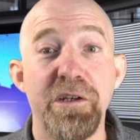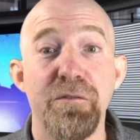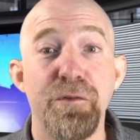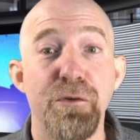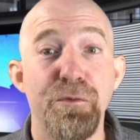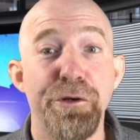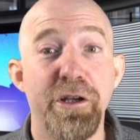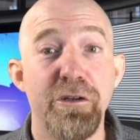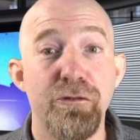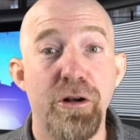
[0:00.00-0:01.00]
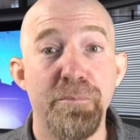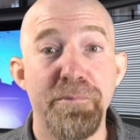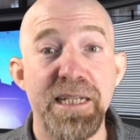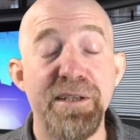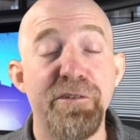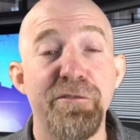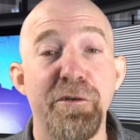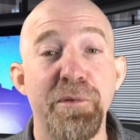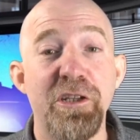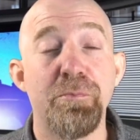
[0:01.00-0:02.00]
vote for Donald Trump even if
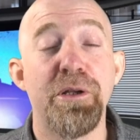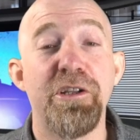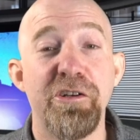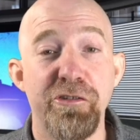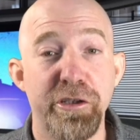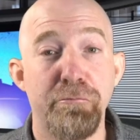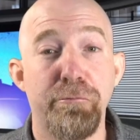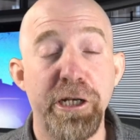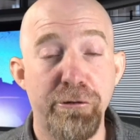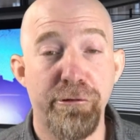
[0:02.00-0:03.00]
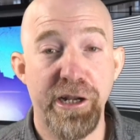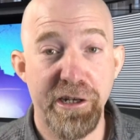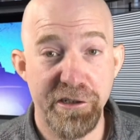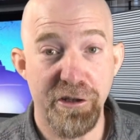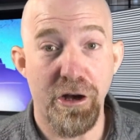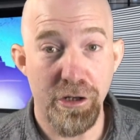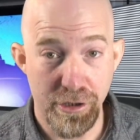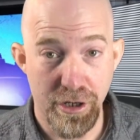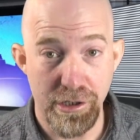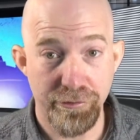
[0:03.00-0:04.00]
it means potentially recreating the
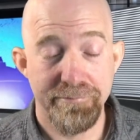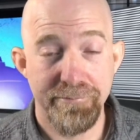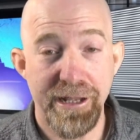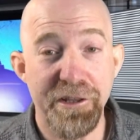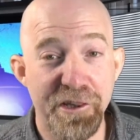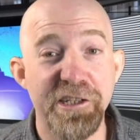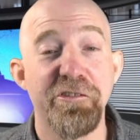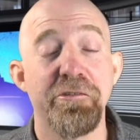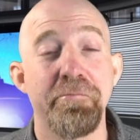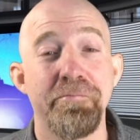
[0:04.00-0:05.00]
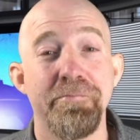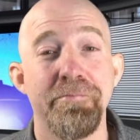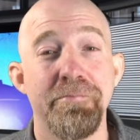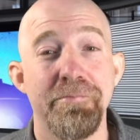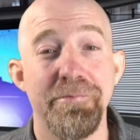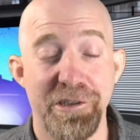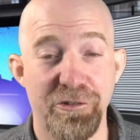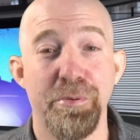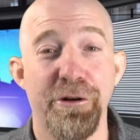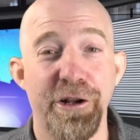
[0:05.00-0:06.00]
Holocaust. And this is
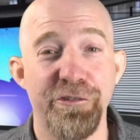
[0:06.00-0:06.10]
Progressive